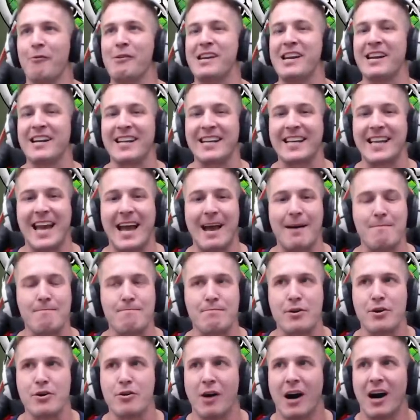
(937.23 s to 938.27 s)
We're going to get
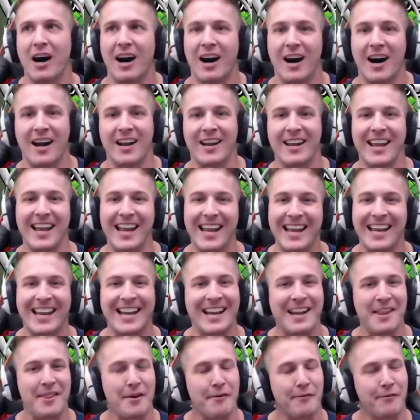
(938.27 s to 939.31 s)
Buhan
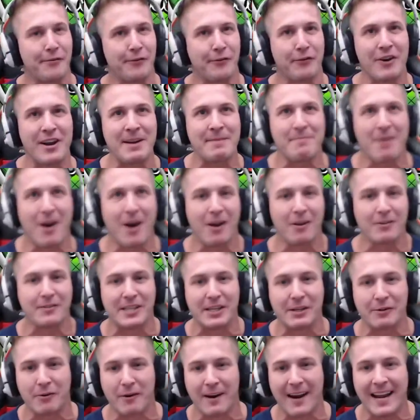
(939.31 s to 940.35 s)
in the free
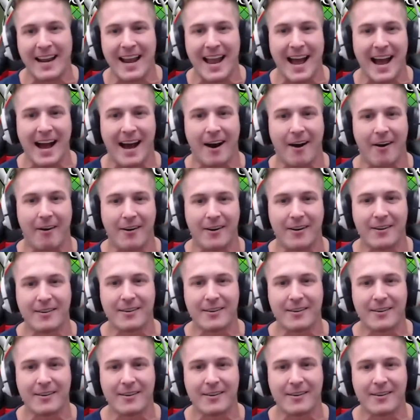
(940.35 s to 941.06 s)
multi right now.